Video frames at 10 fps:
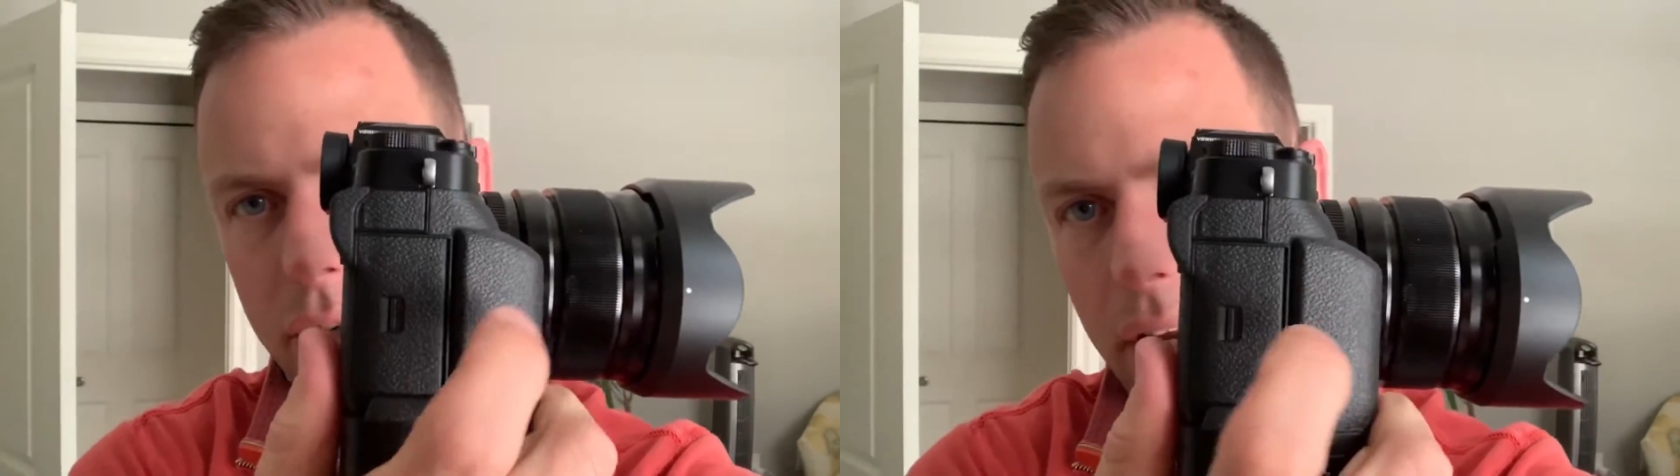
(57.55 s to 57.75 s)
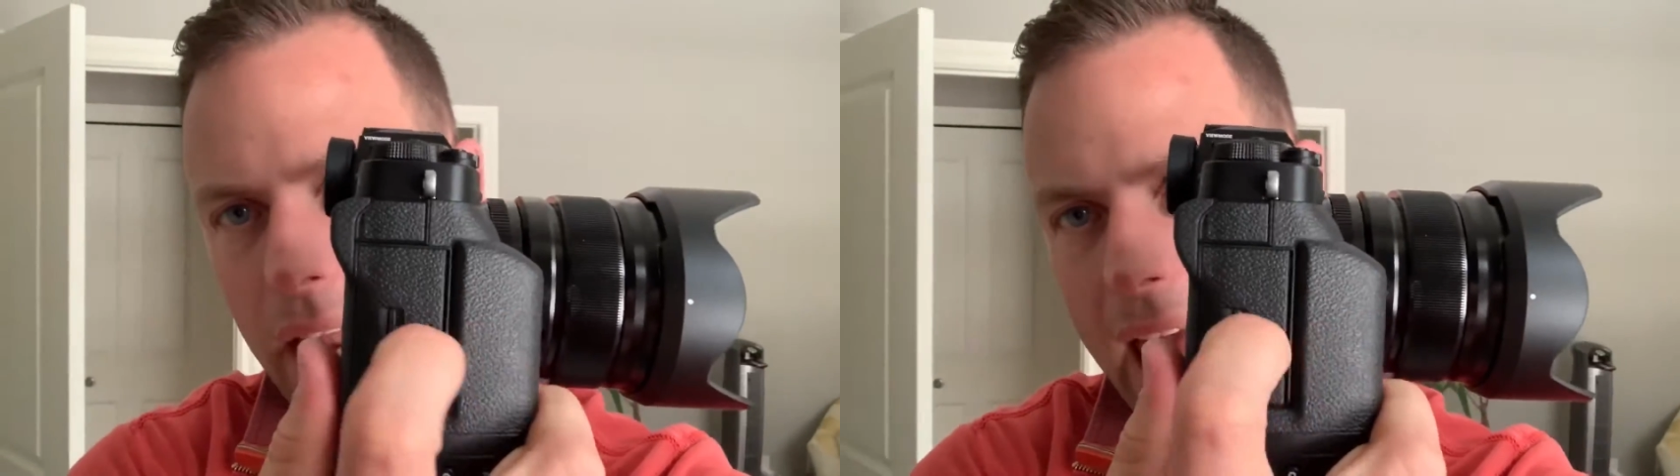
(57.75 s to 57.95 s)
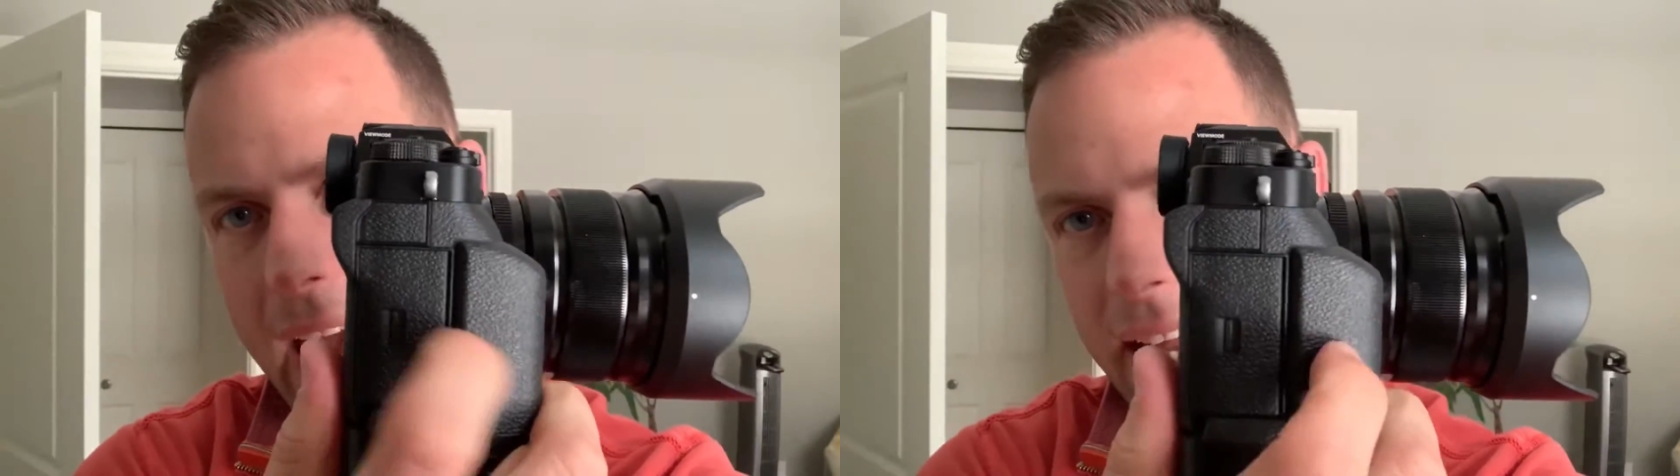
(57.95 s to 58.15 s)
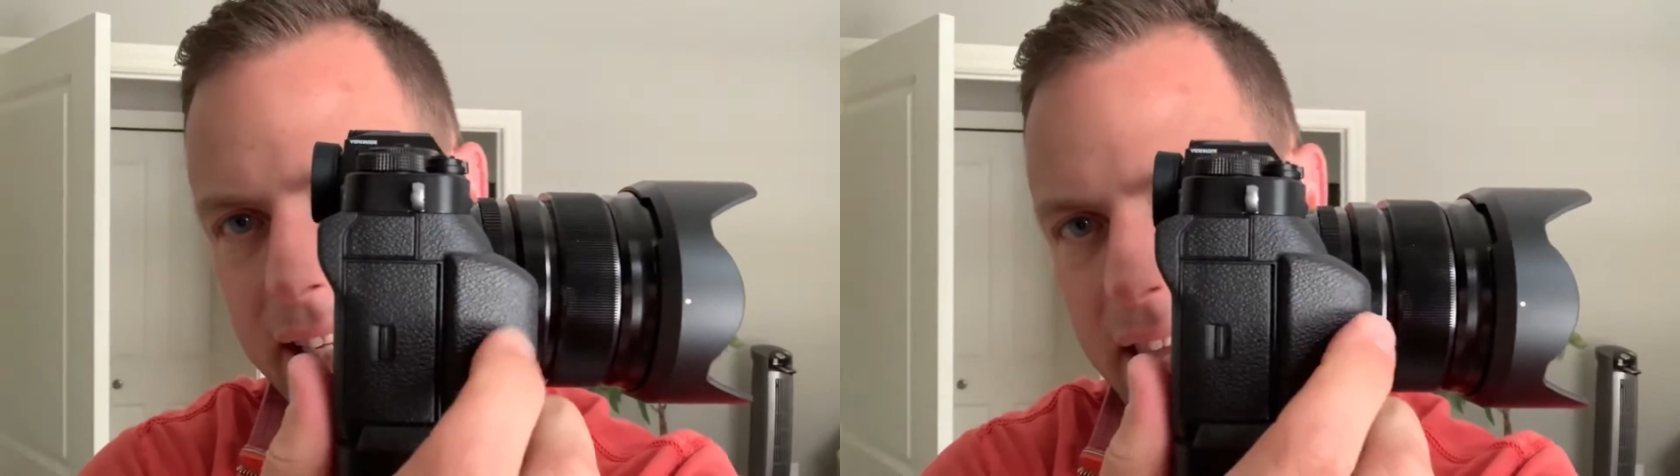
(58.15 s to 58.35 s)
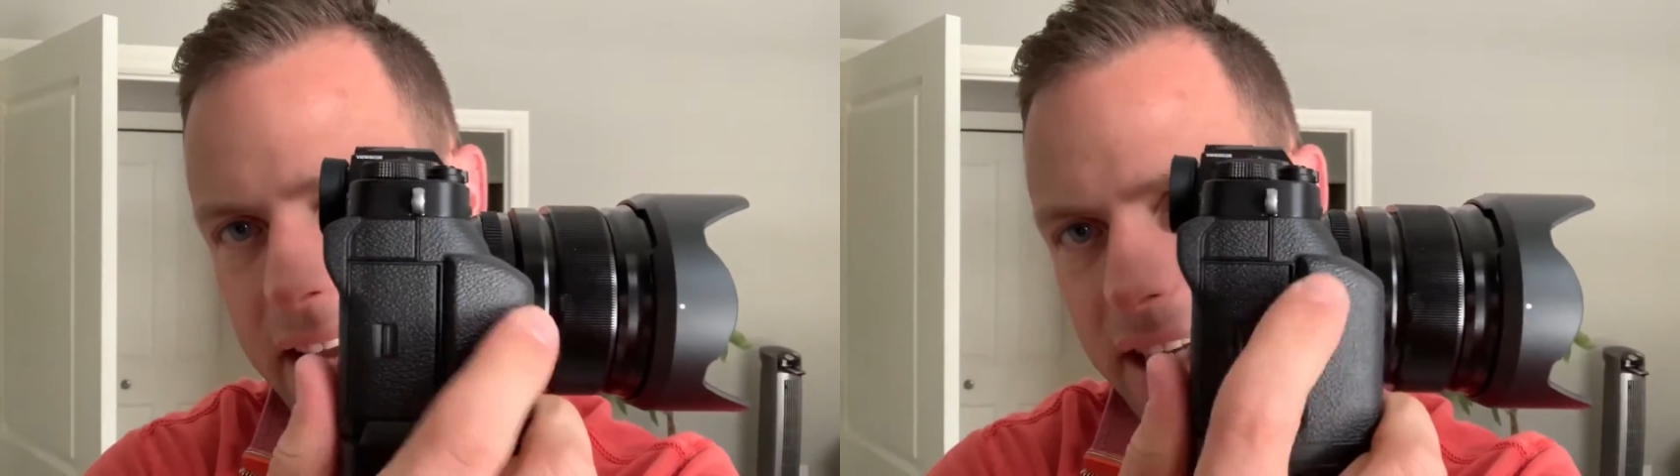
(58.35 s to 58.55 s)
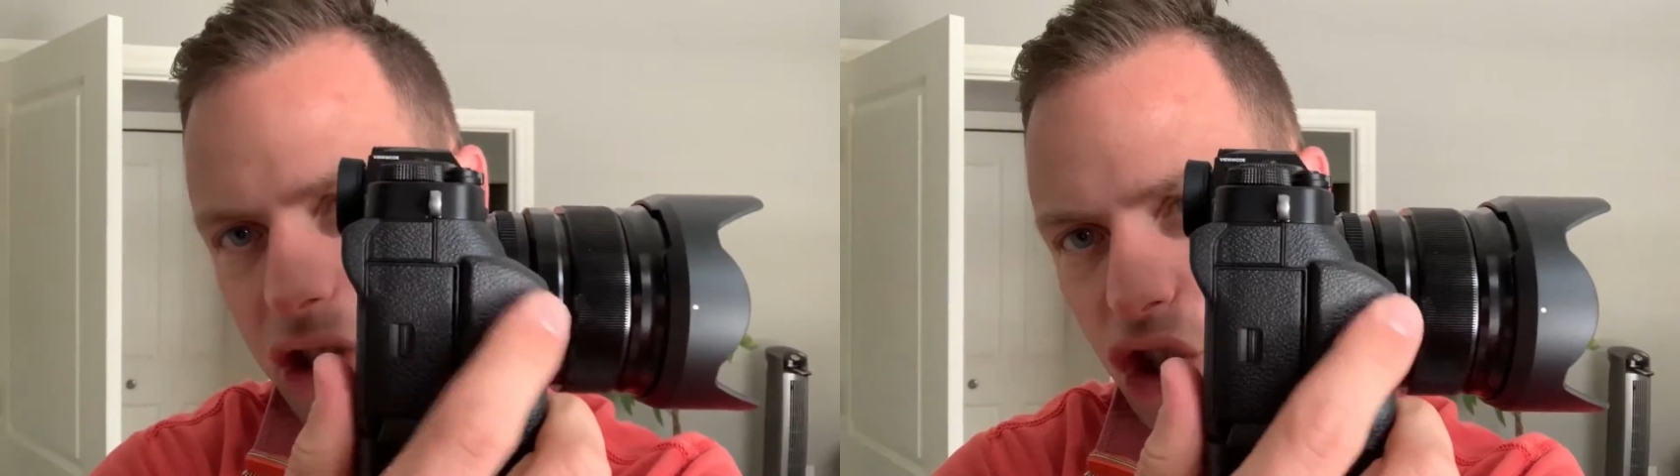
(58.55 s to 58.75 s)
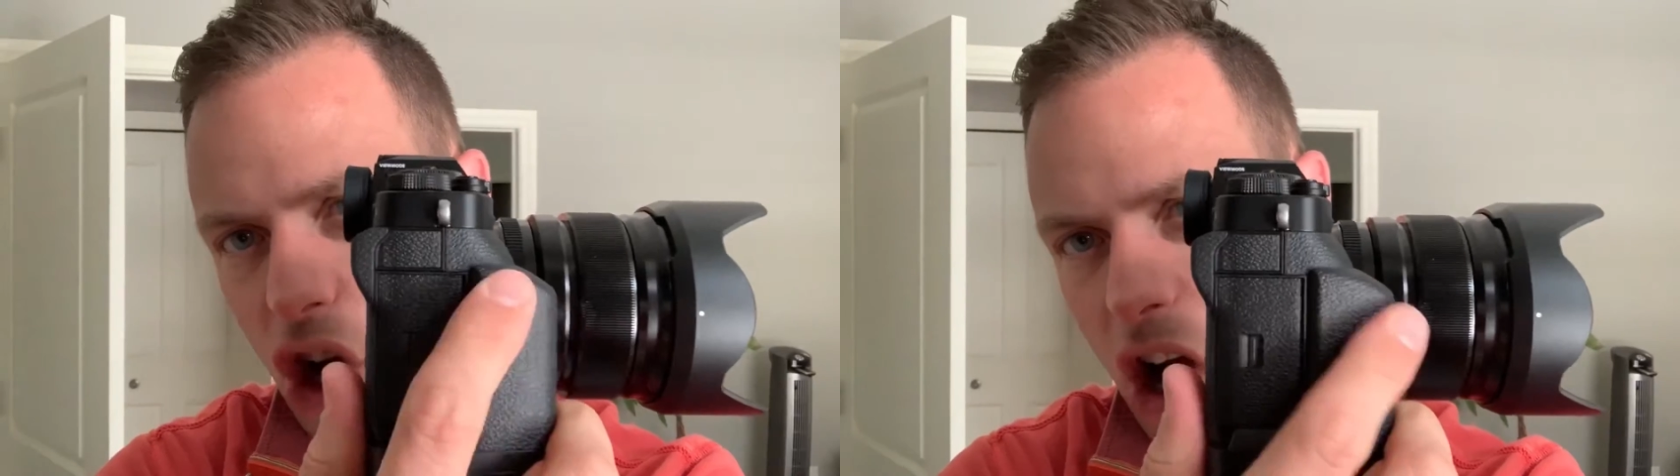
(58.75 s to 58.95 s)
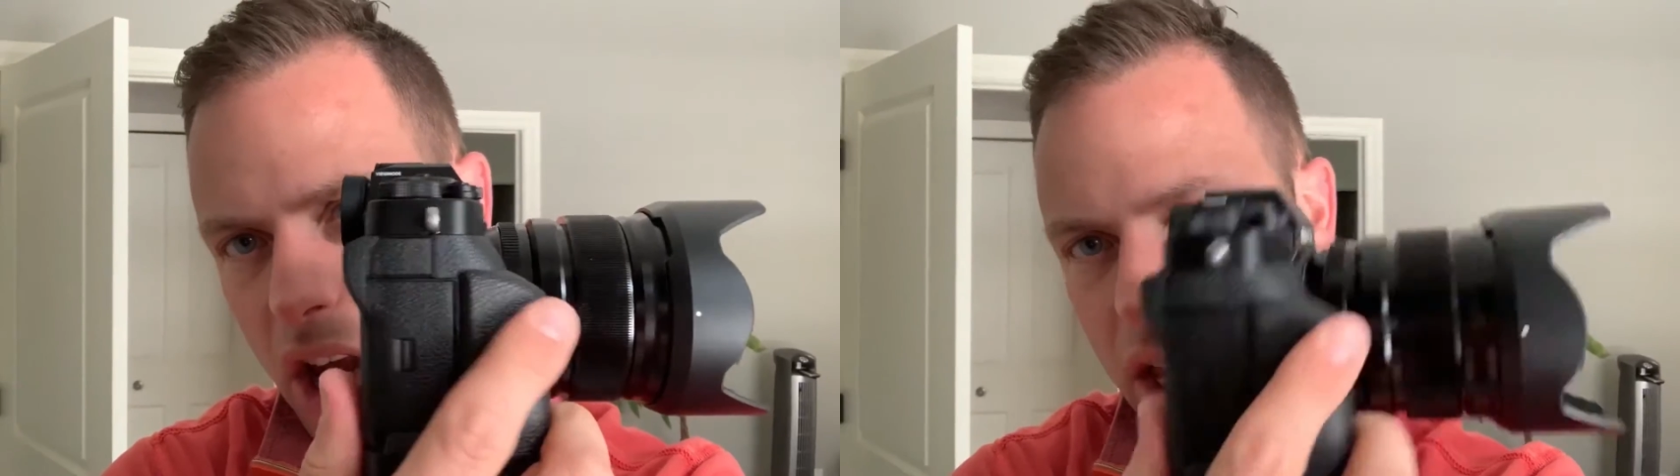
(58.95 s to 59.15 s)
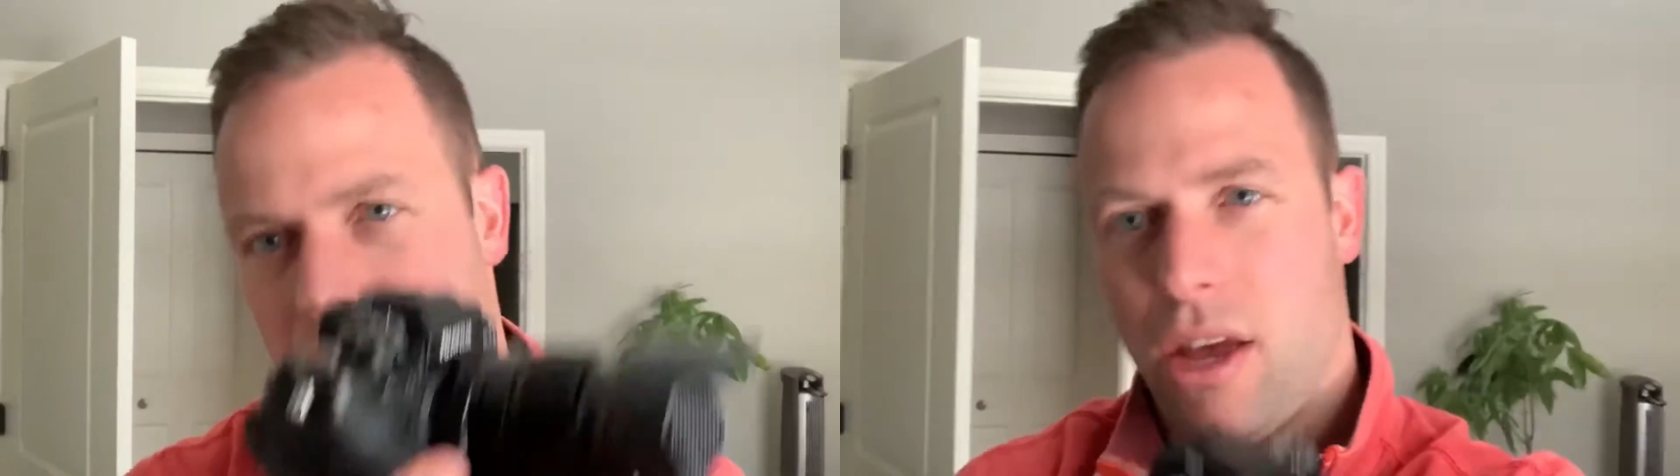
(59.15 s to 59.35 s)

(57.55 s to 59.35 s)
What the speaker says: It adds this chunk,